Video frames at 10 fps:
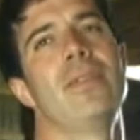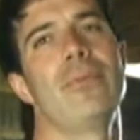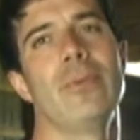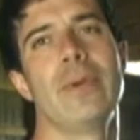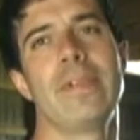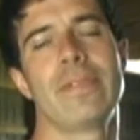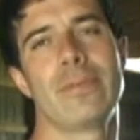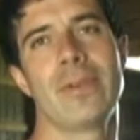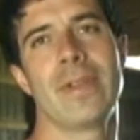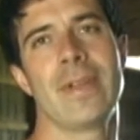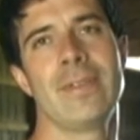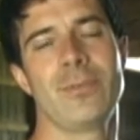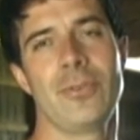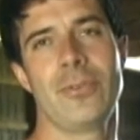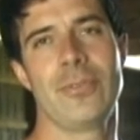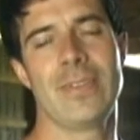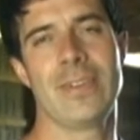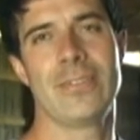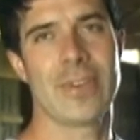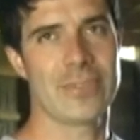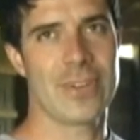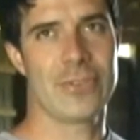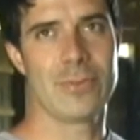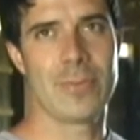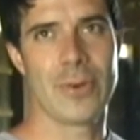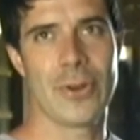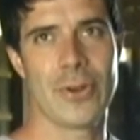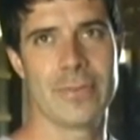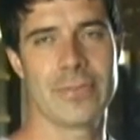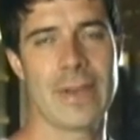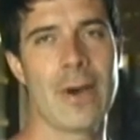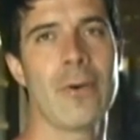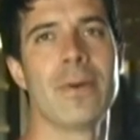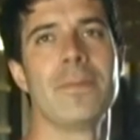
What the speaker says: 3 weeks and 3 days, which is the gestation period of a sow,